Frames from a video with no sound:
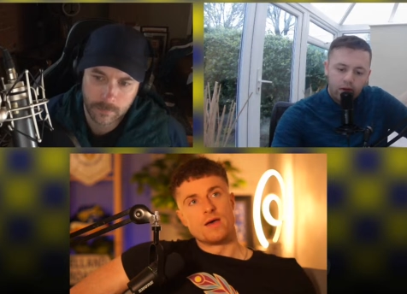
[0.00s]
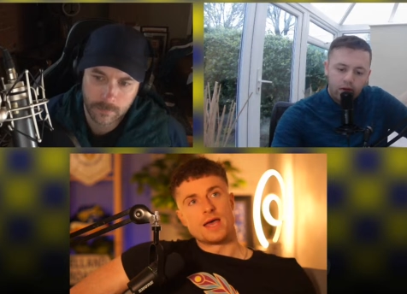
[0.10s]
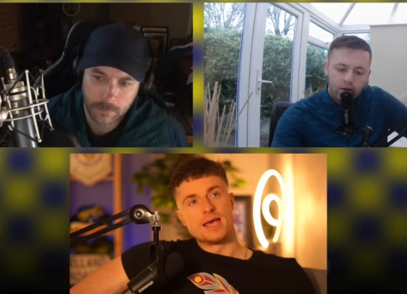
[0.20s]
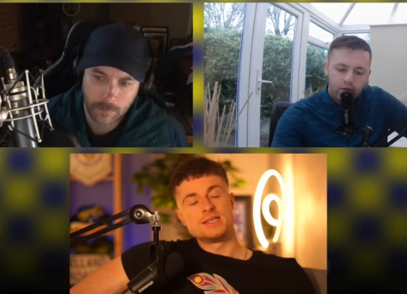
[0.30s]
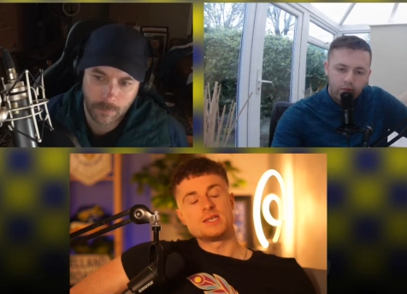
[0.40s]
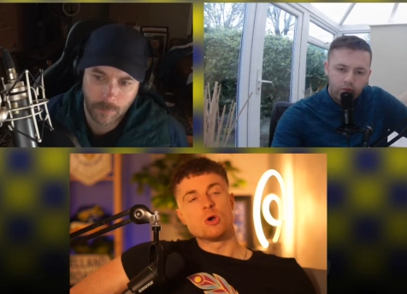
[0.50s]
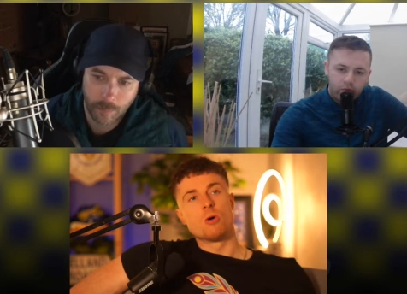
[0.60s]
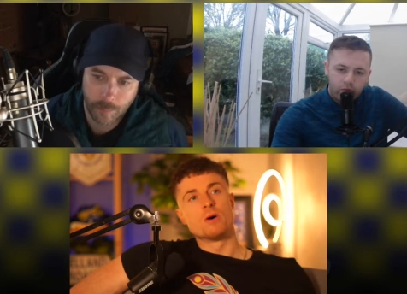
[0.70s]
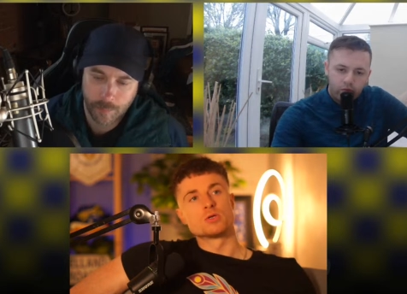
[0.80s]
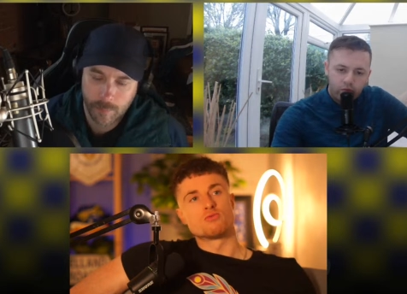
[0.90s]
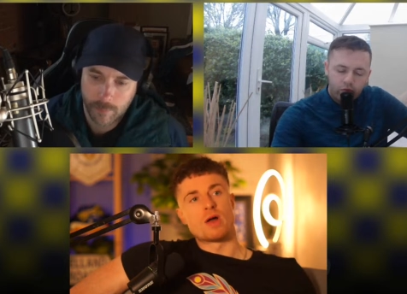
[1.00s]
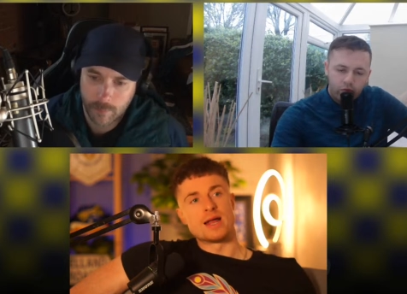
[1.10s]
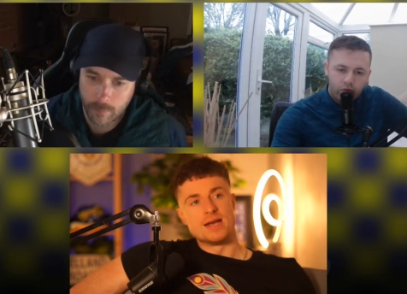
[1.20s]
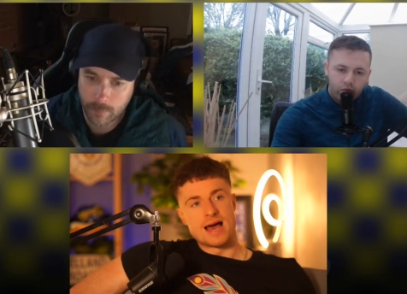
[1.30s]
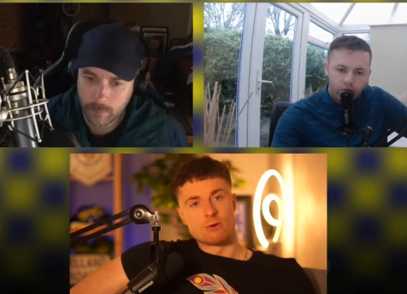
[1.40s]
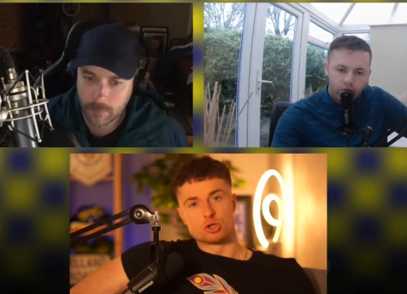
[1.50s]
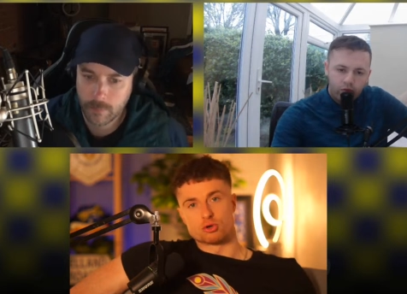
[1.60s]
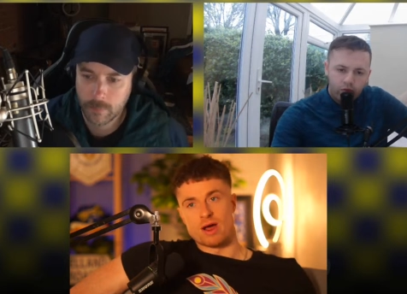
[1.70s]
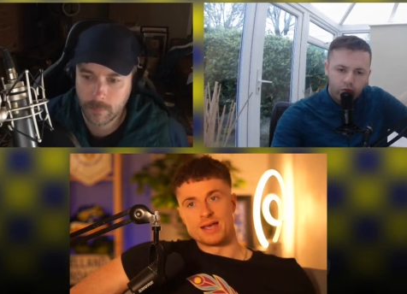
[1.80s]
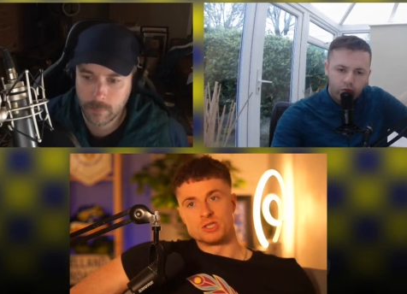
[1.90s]
Speaker 1: is he almost right now
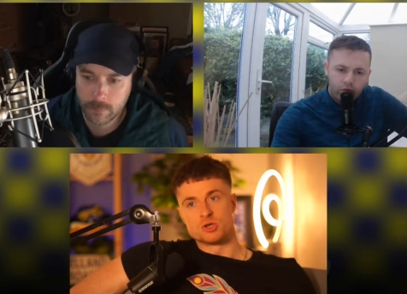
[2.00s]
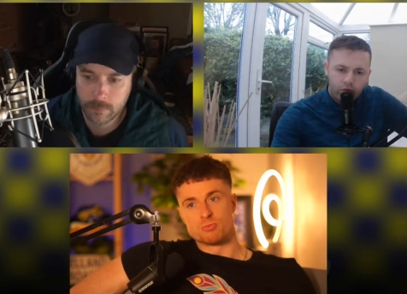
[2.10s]
trying to